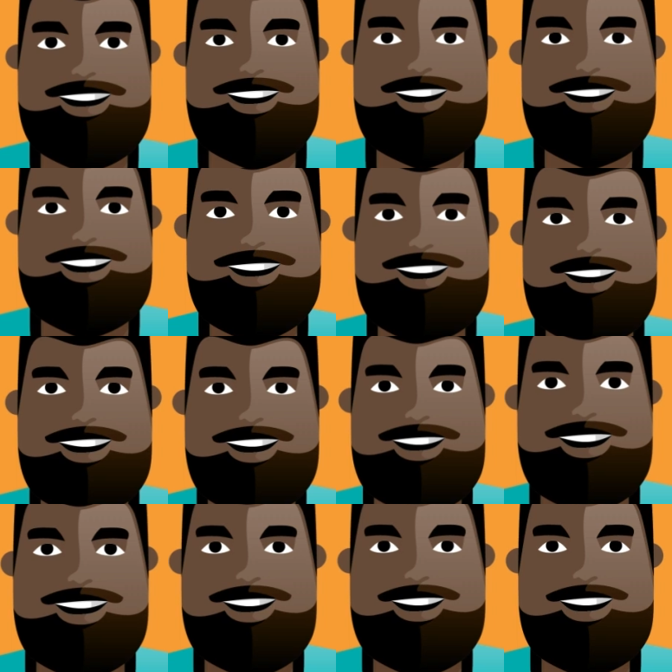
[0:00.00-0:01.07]

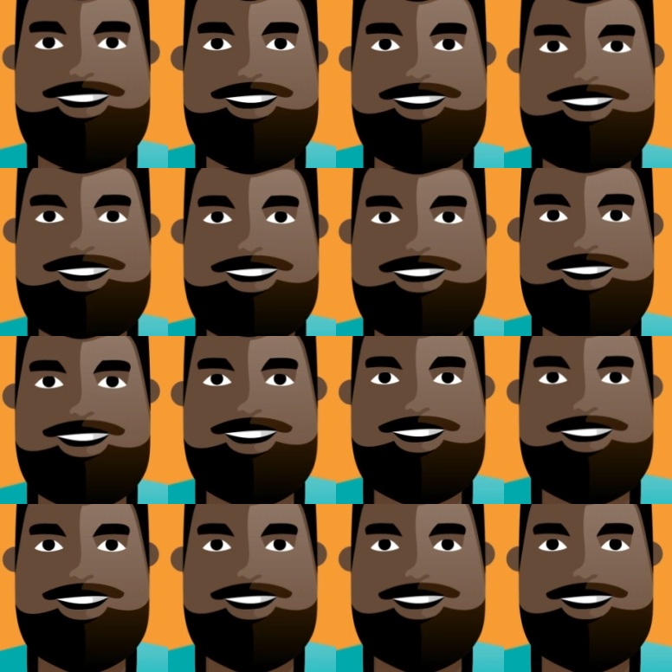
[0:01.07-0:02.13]
So with that
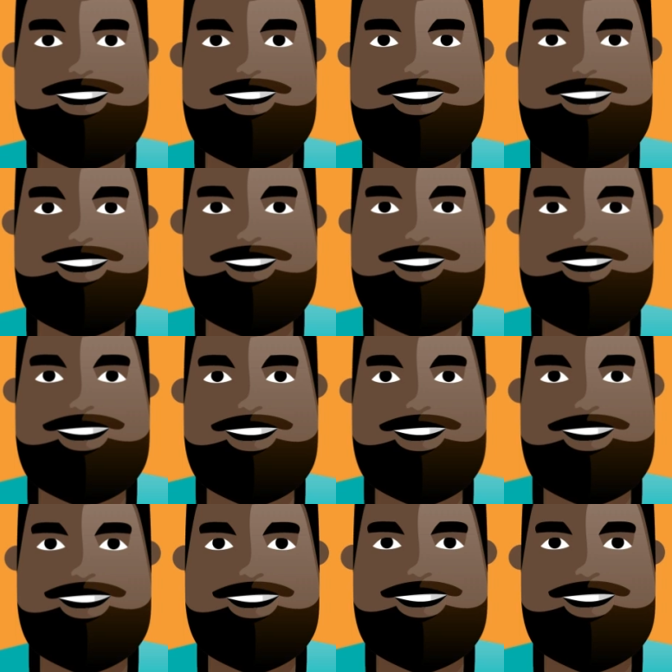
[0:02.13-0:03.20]
kind of
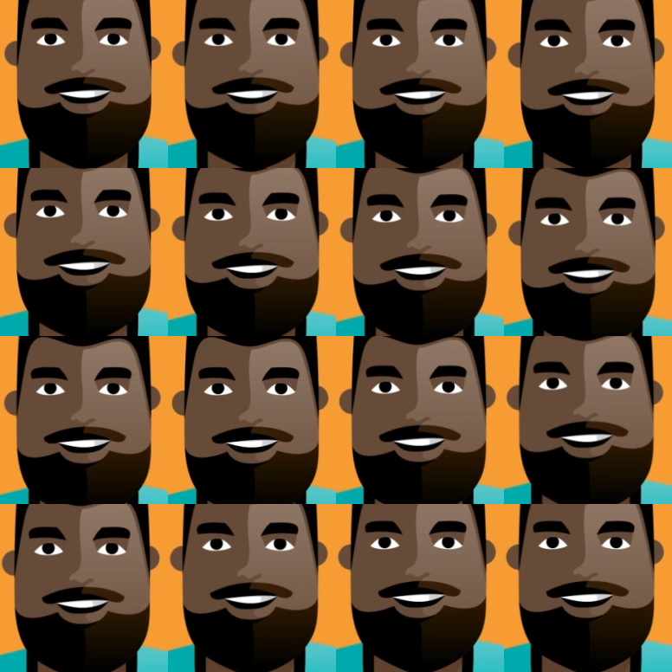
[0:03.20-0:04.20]
approach, we